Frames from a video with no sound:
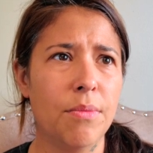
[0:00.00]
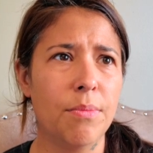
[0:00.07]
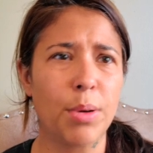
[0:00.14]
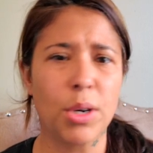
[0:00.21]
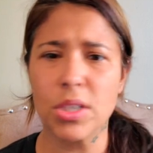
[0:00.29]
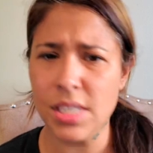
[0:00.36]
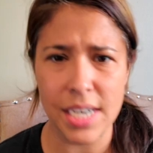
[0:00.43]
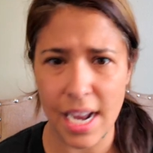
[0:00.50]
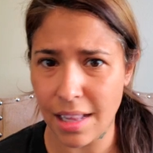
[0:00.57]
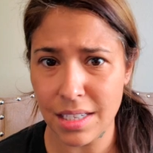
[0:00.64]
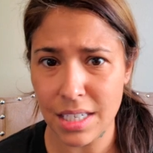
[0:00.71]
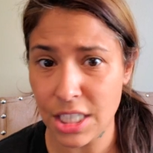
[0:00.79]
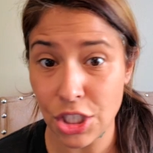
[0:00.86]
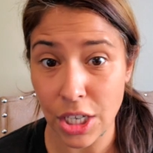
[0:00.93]

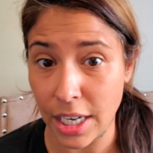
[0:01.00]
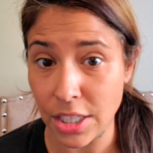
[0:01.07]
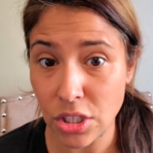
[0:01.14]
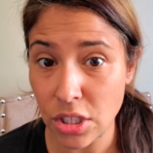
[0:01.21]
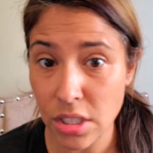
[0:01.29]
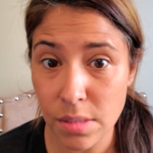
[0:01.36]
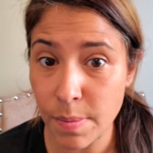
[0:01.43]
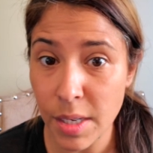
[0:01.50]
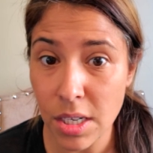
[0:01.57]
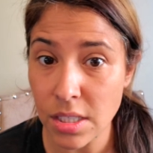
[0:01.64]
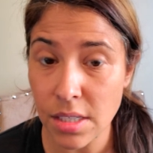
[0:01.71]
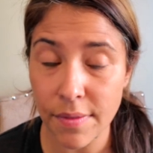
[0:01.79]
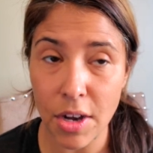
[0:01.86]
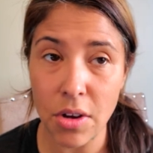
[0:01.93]
personality changes
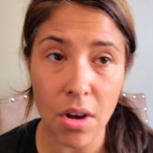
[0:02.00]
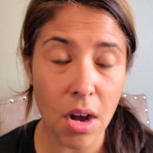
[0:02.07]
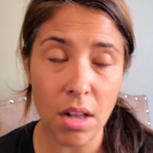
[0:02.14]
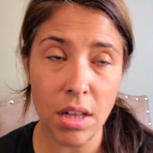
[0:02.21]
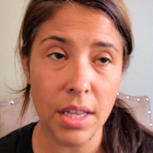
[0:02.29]
because of alcohol.